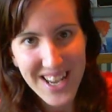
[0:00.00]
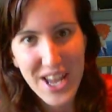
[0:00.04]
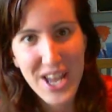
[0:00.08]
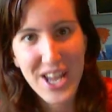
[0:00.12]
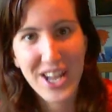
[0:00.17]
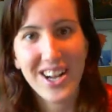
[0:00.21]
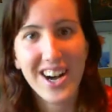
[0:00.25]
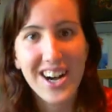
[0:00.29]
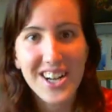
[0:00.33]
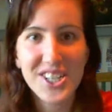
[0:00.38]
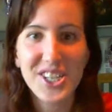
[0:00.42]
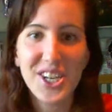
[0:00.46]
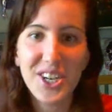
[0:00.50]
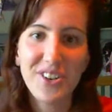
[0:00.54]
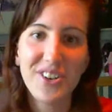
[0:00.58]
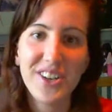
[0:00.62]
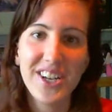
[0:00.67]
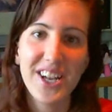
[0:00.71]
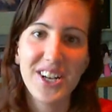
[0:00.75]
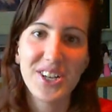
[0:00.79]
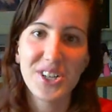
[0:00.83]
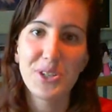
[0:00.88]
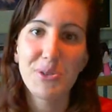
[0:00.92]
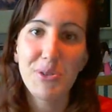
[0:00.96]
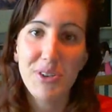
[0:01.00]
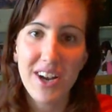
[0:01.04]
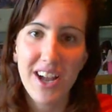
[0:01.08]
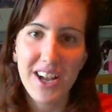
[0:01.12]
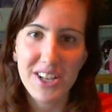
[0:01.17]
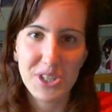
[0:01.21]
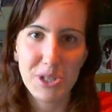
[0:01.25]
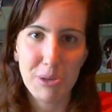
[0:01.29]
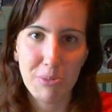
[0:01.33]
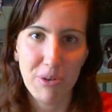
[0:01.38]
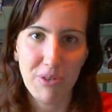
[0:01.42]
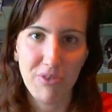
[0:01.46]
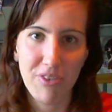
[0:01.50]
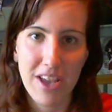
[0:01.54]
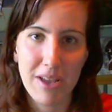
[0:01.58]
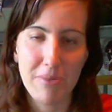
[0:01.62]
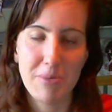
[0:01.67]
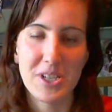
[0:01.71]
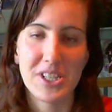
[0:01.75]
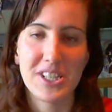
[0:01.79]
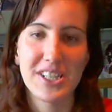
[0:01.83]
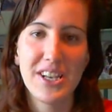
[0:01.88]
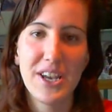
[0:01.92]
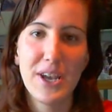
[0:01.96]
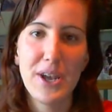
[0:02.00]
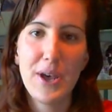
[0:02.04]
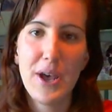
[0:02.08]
Content creators who are not super famous.